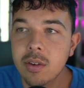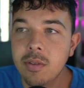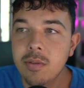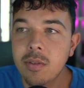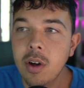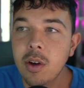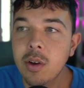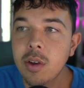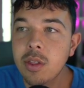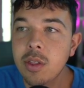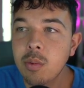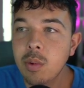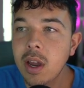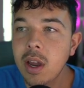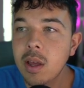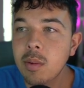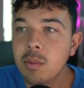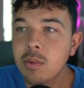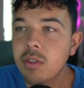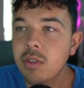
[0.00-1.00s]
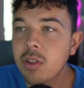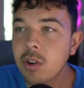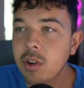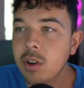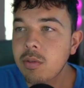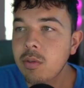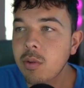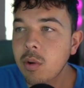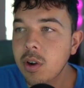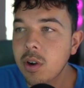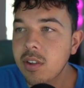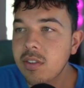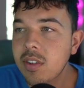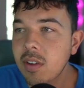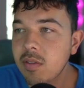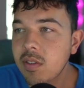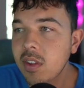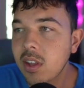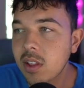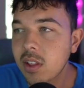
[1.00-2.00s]
Following the Rams'
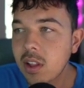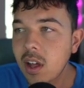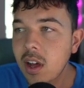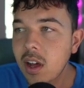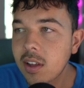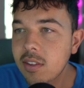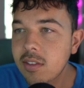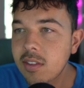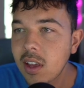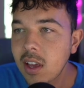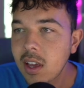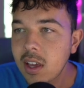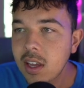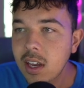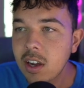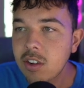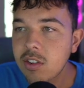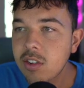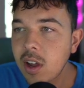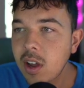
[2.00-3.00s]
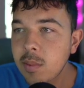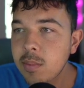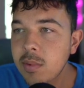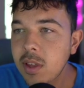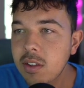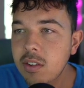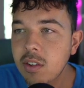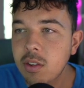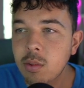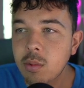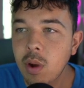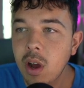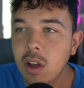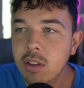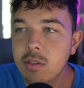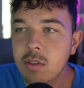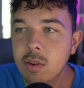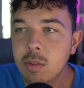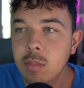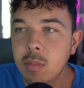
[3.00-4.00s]
34-17 loss, here's an update to the
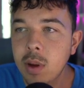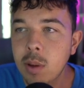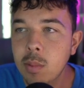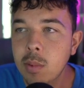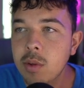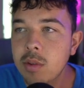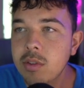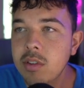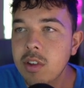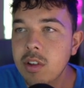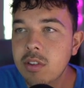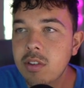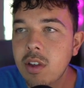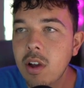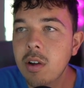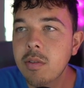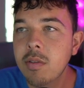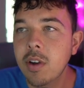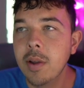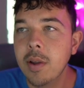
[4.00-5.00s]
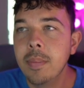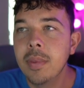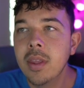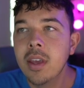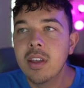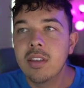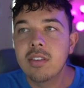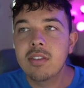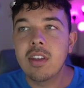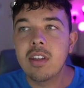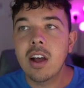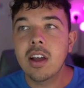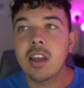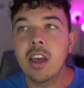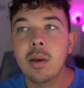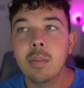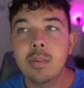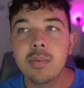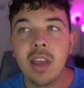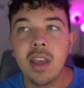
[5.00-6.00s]
roster bubble. So let's go over it.
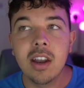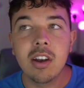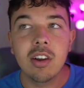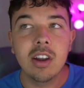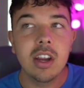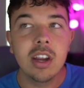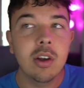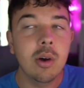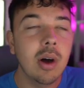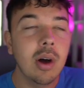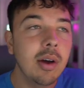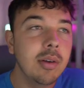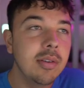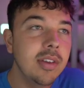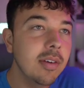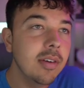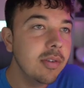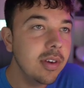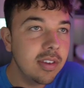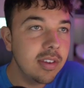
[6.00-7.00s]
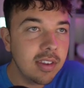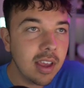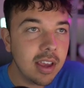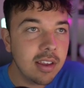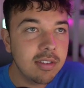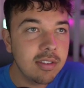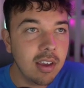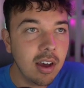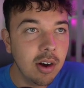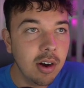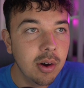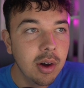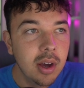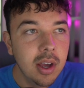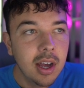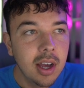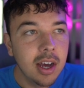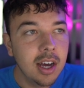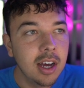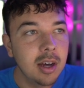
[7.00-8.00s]
Stock up, Tanner Ingle. I would definitely say so.
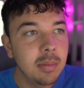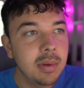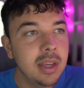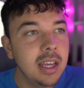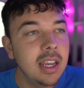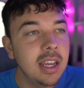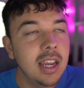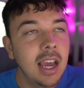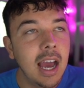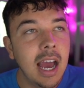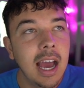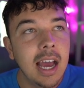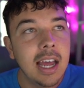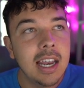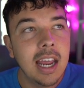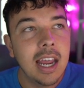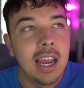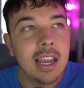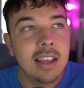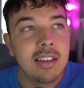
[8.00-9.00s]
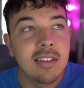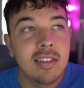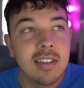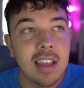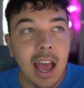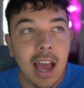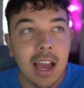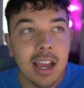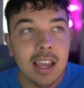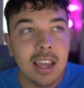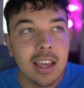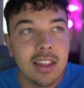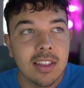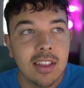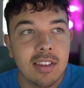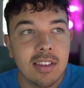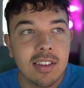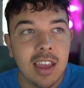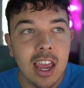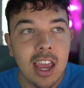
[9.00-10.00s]
He had a sack in
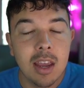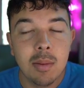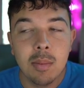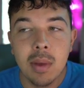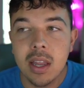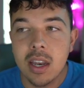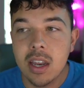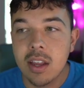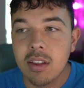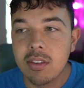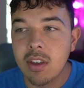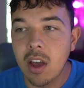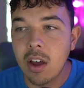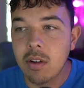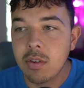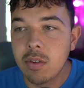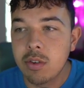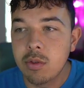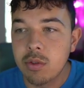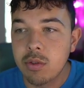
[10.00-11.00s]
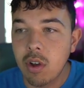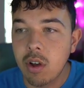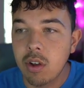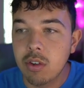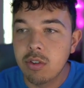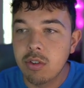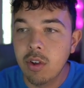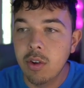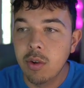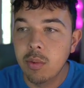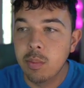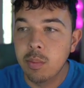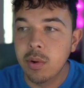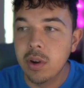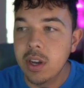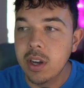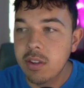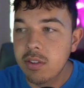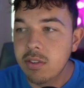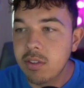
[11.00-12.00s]
this game, and his coverage was also
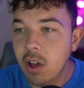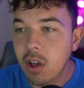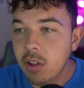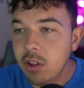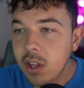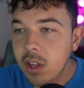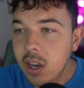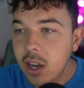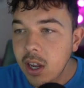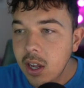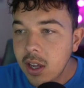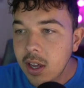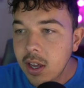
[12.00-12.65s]
pretty solid.